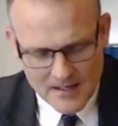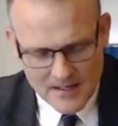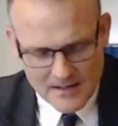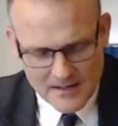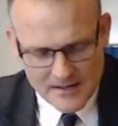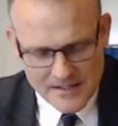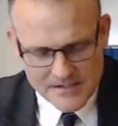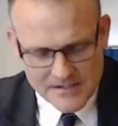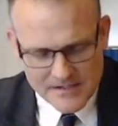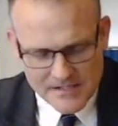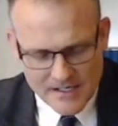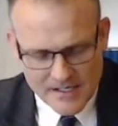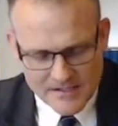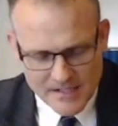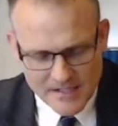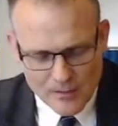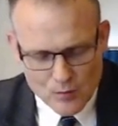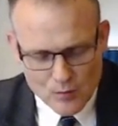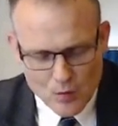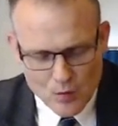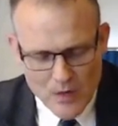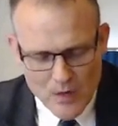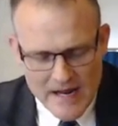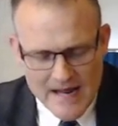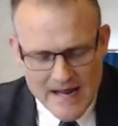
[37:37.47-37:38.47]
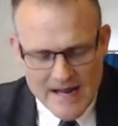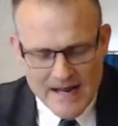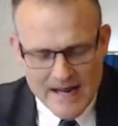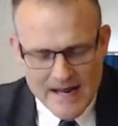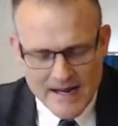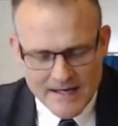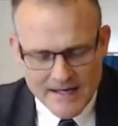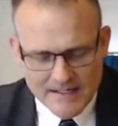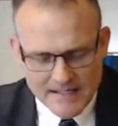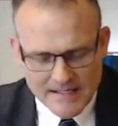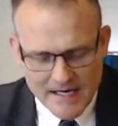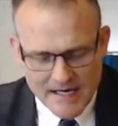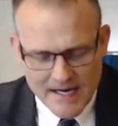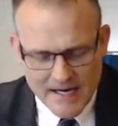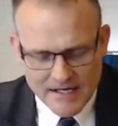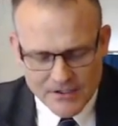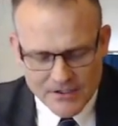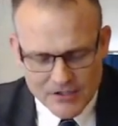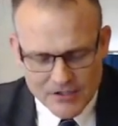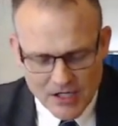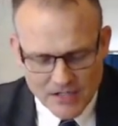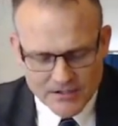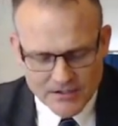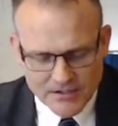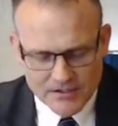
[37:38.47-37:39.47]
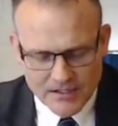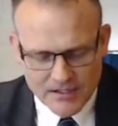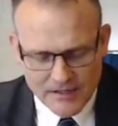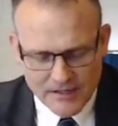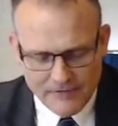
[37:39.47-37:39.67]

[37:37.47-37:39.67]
He says, And we indeed justly,